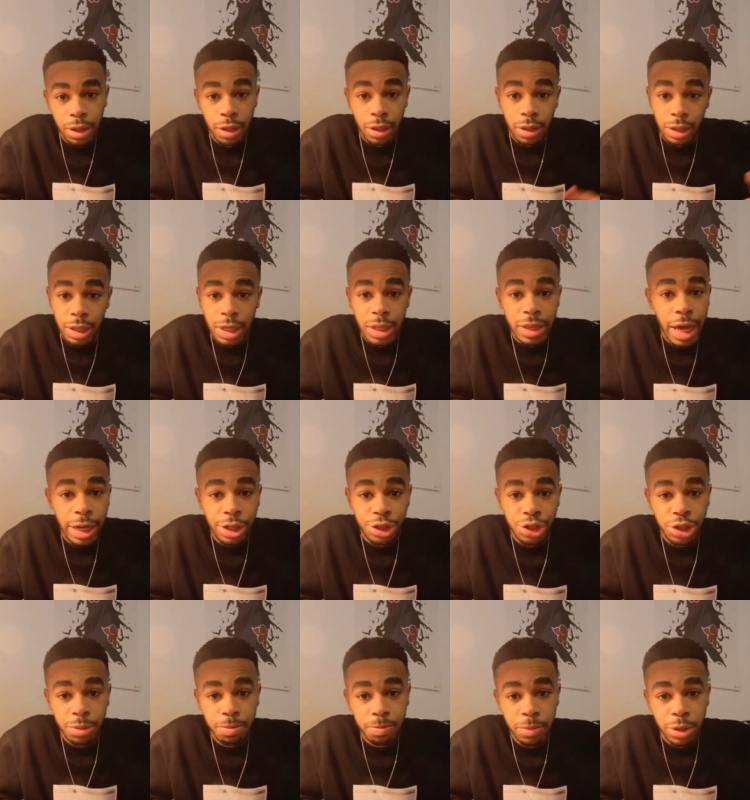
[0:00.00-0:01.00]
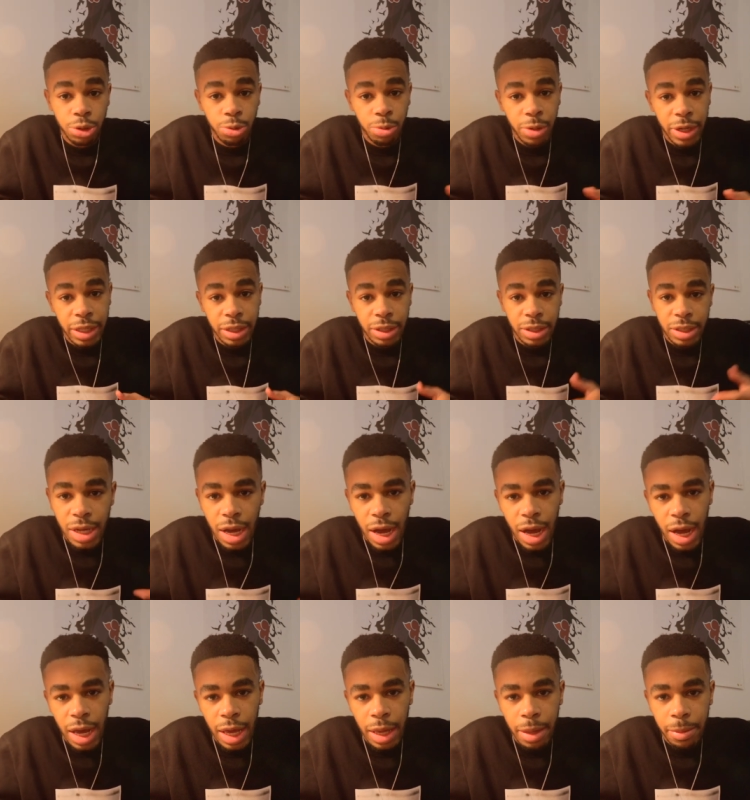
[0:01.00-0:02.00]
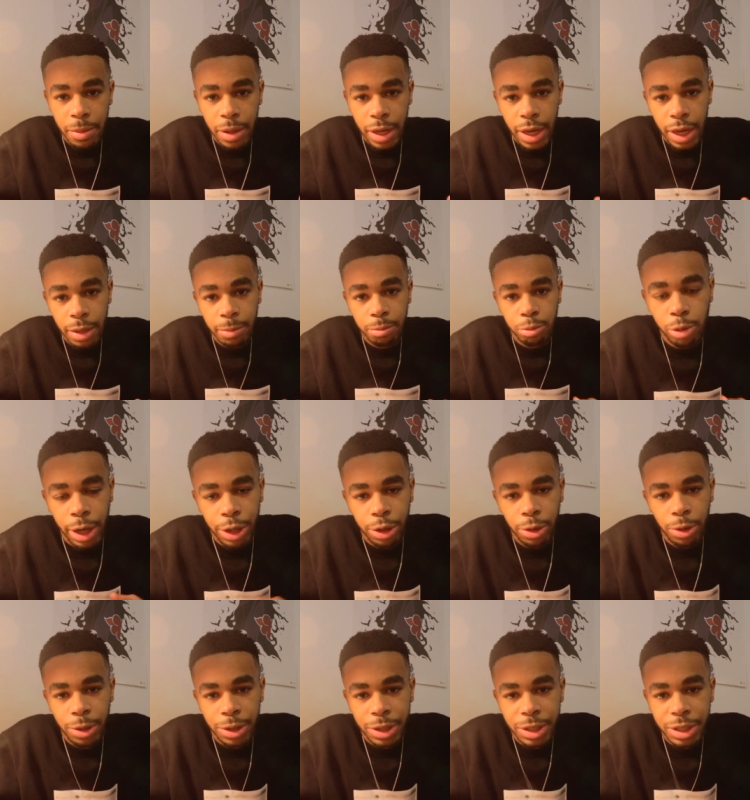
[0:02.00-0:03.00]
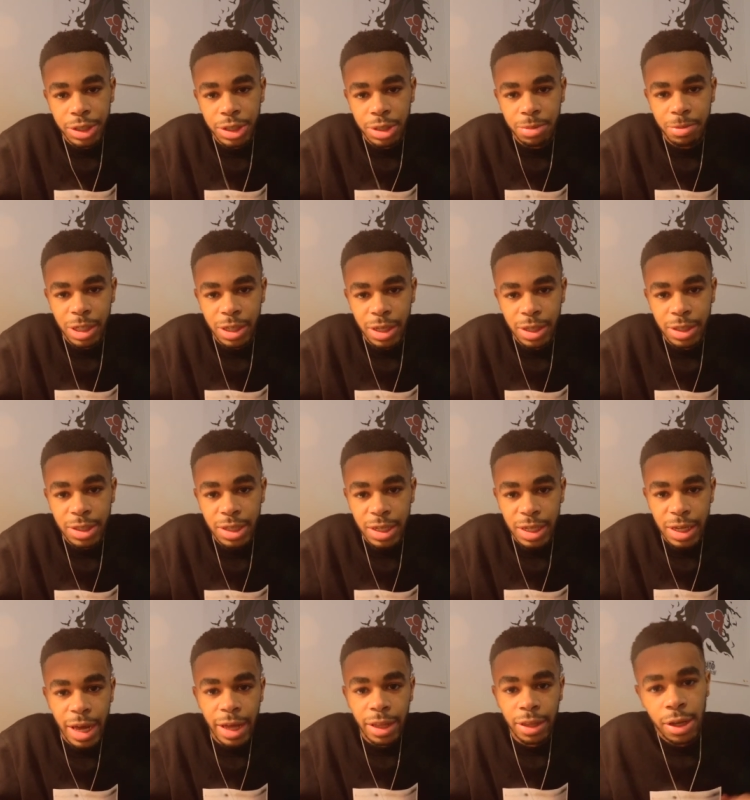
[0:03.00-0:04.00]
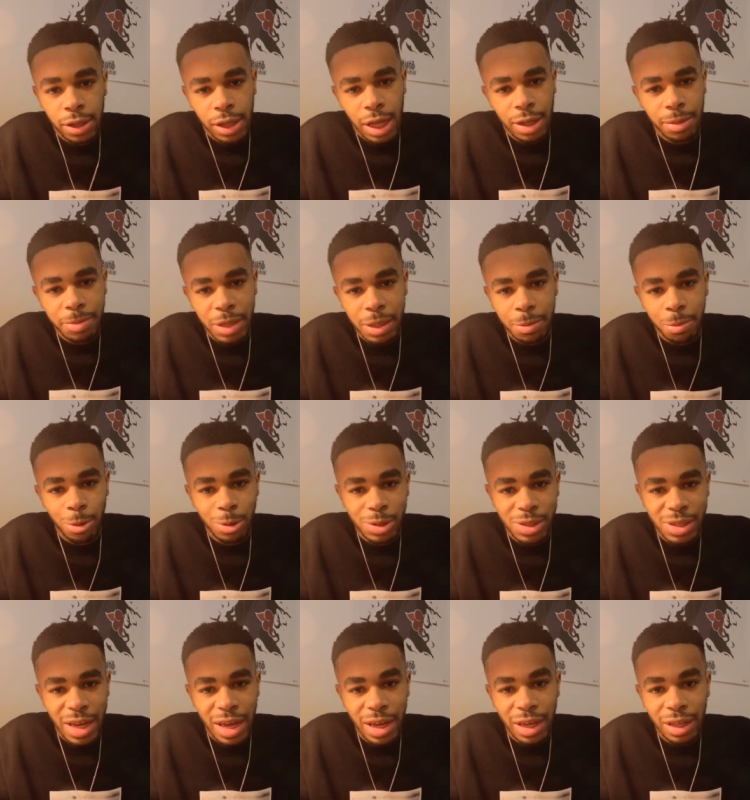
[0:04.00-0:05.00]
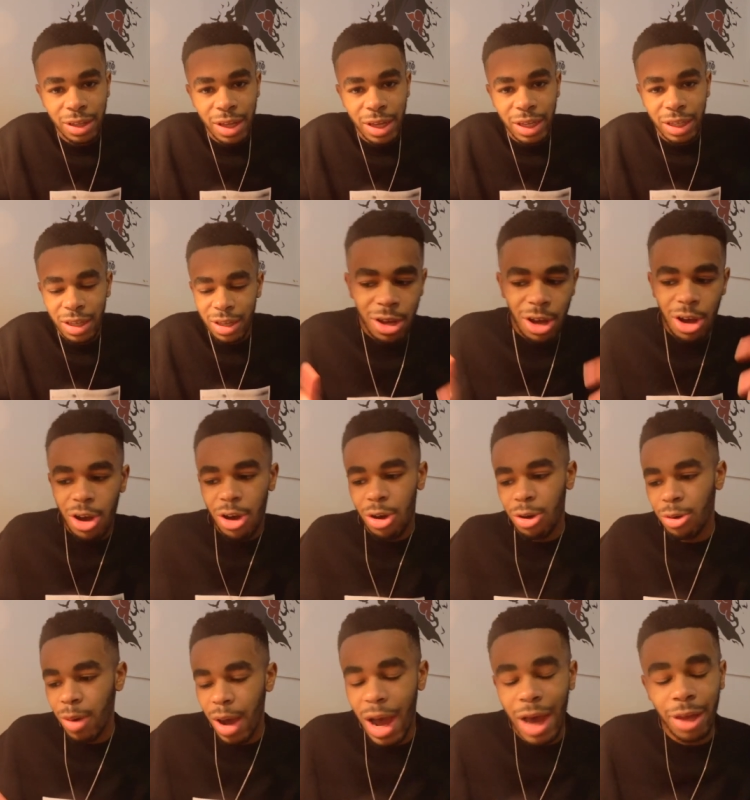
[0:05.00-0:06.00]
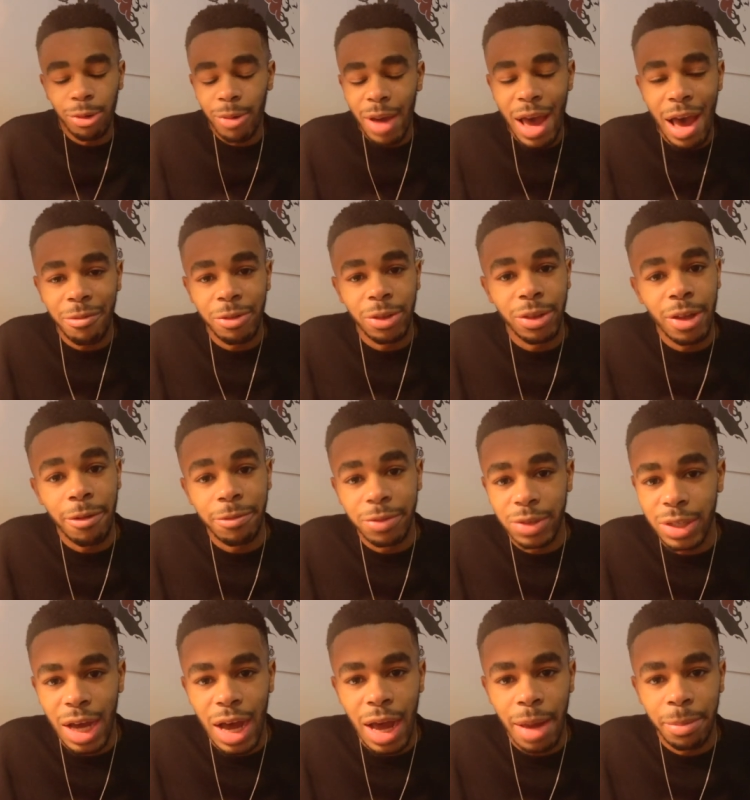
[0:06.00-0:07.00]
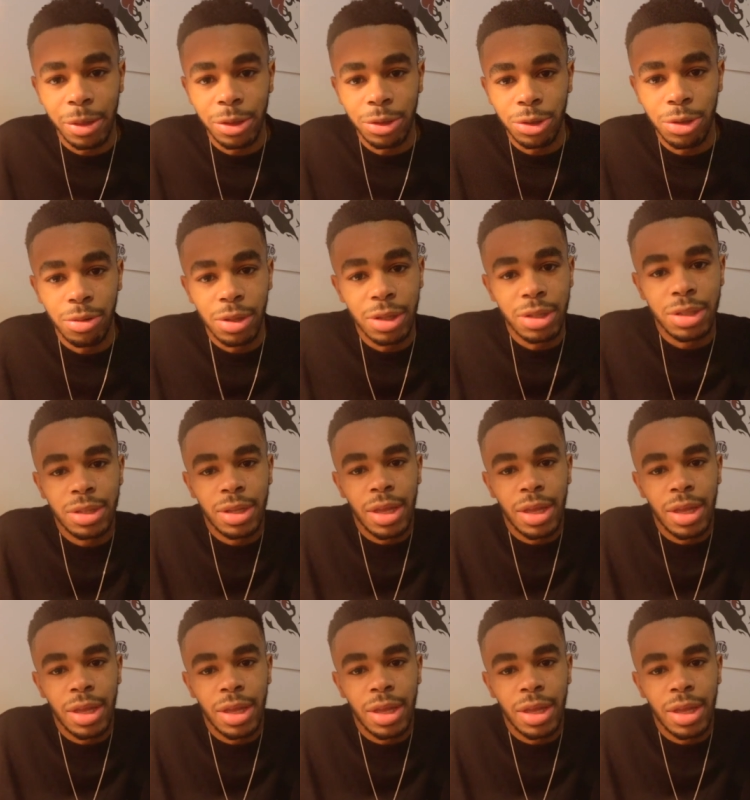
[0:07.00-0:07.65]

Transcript: the connection between time and priorities. Because again, a lot of people say like, oh, I don't have enough time to do this